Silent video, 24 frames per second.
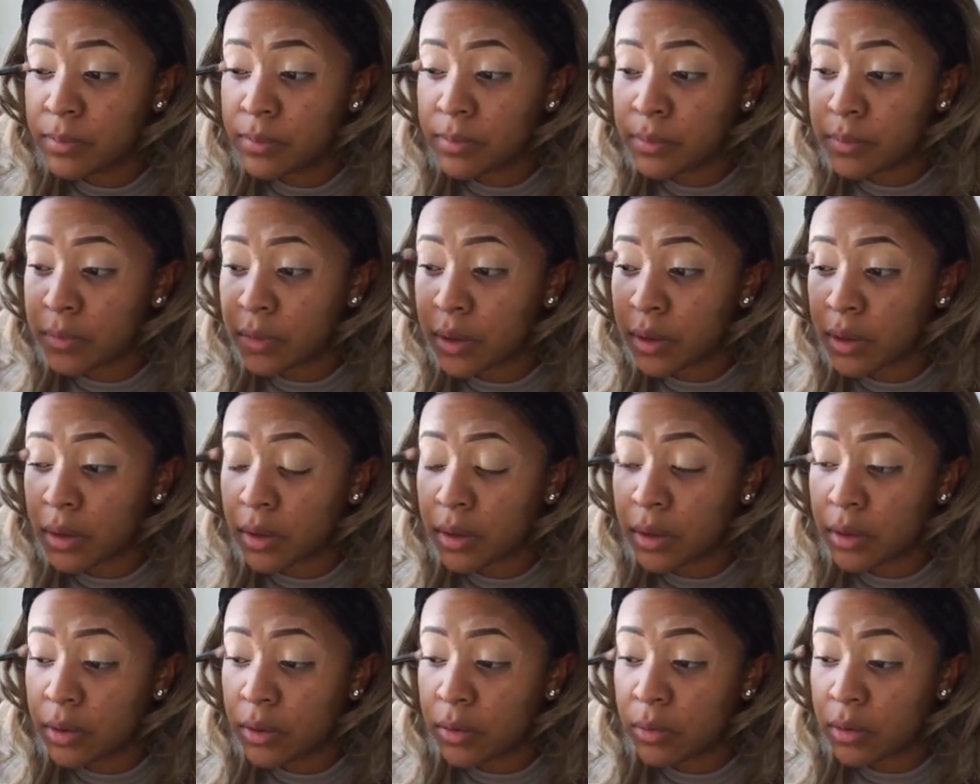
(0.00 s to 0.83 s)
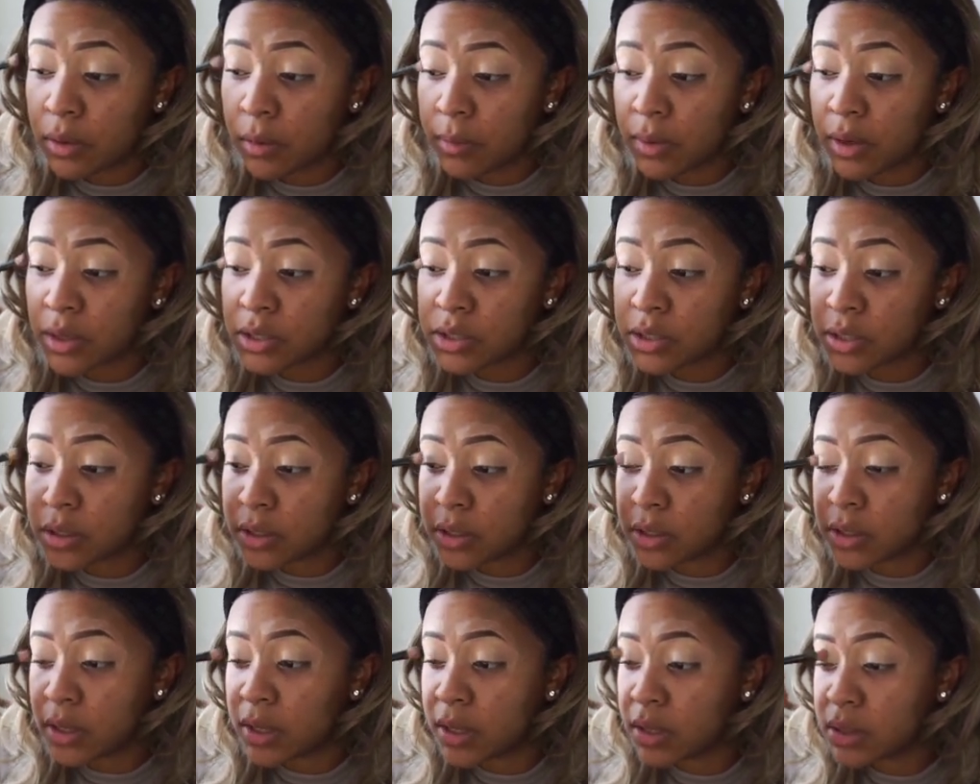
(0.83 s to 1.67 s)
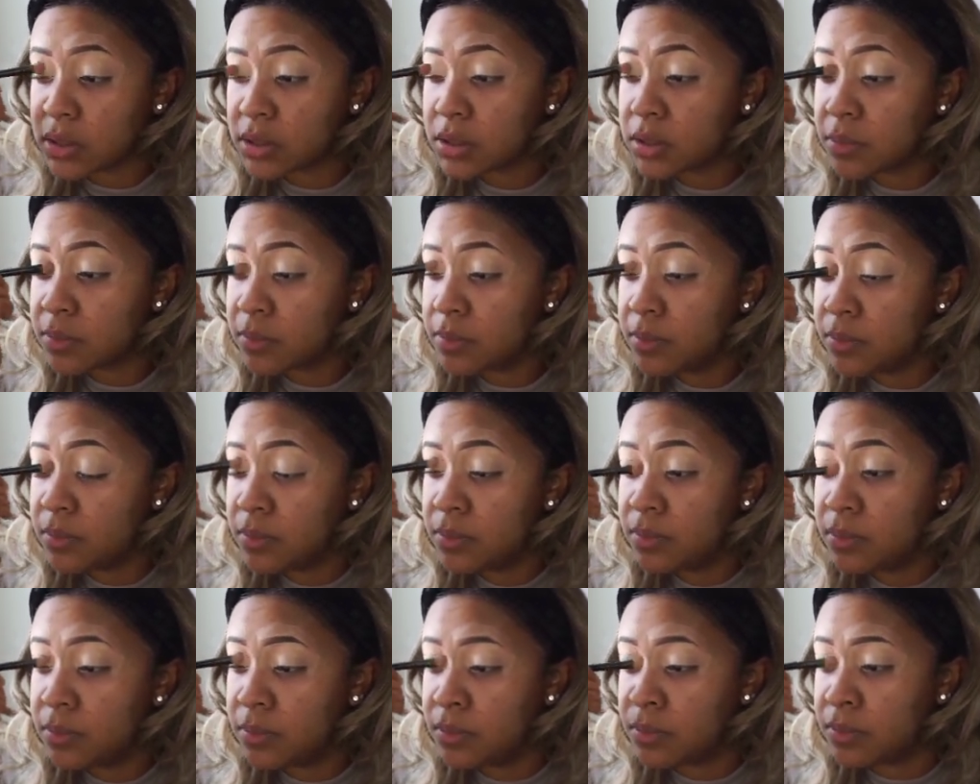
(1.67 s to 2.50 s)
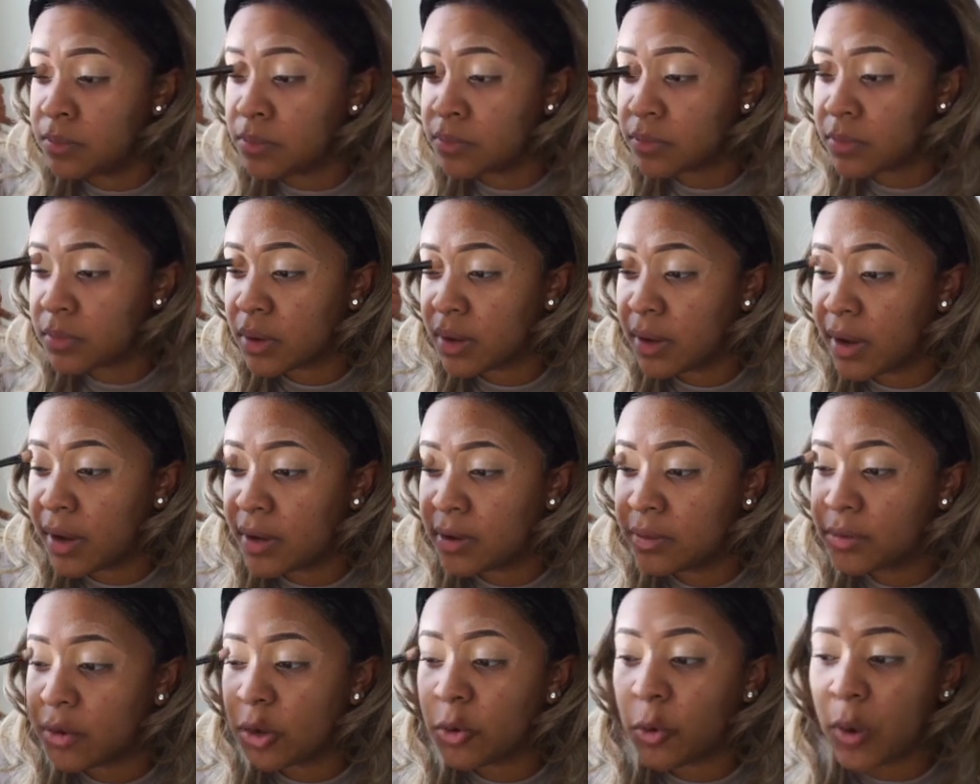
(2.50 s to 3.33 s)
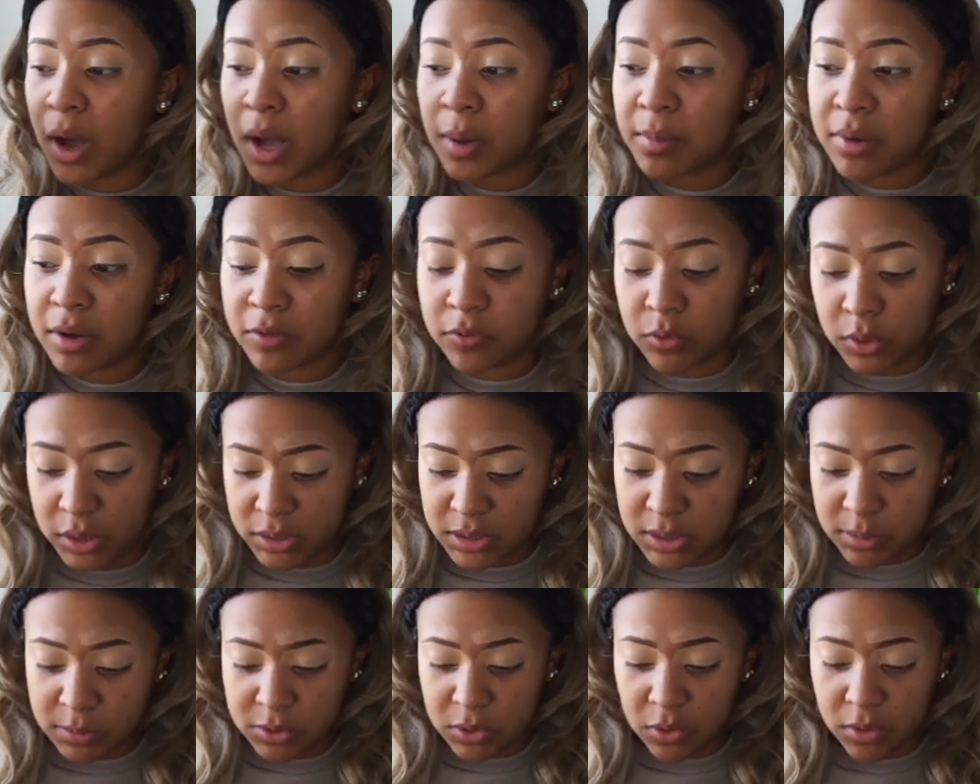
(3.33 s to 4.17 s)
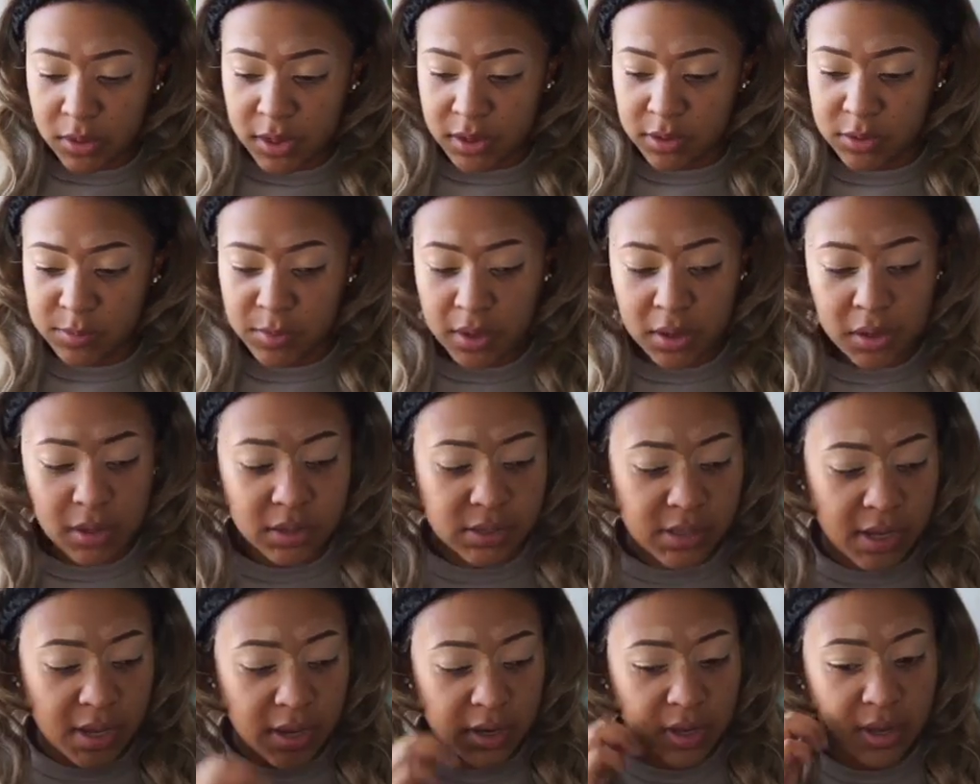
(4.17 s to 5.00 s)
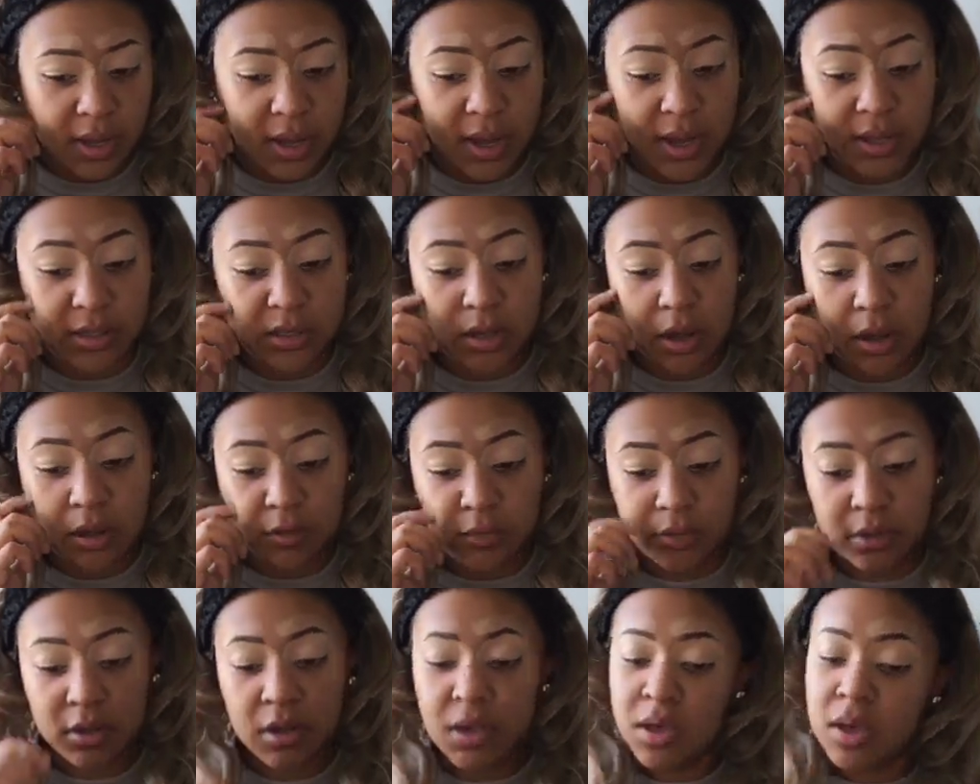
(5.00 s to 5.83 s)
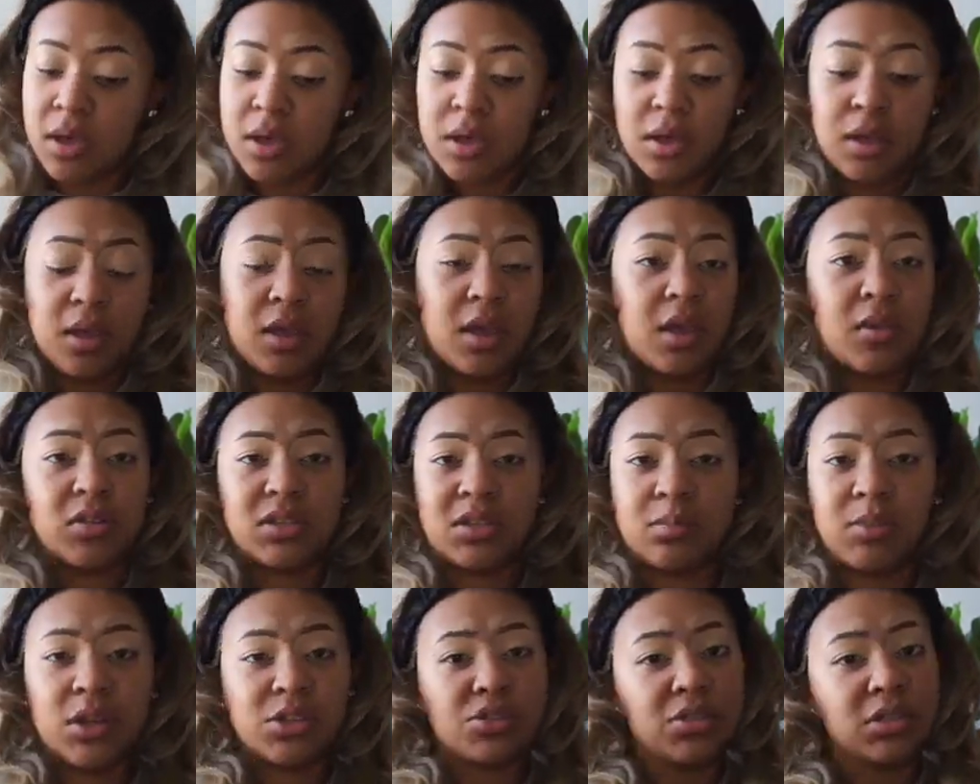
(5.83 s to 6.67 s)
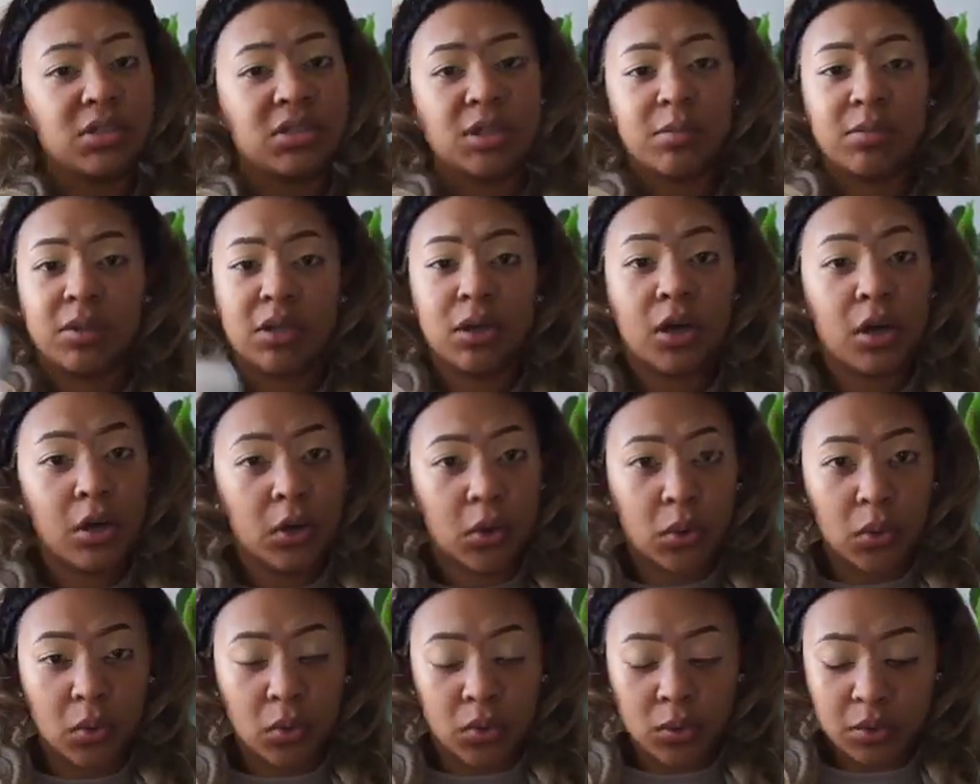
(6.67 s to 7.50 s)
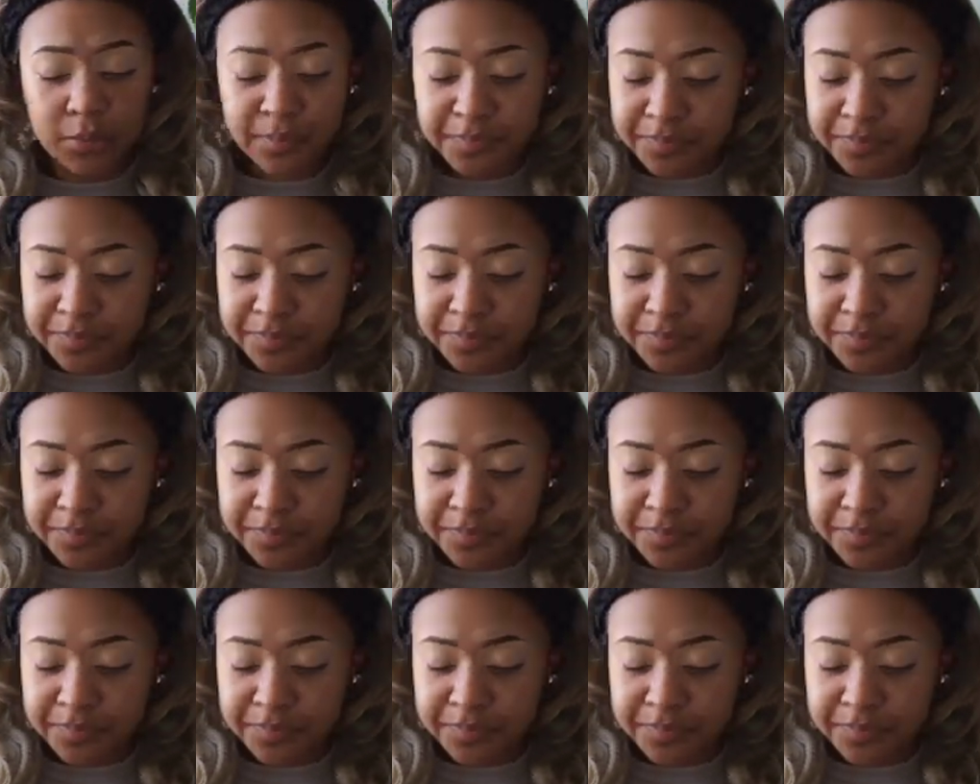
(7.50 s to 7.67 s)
Okay, you want to make sure that's I don't know why my voice keeps going out. It's probably because I had that iced coffee. Every time I drink something cold,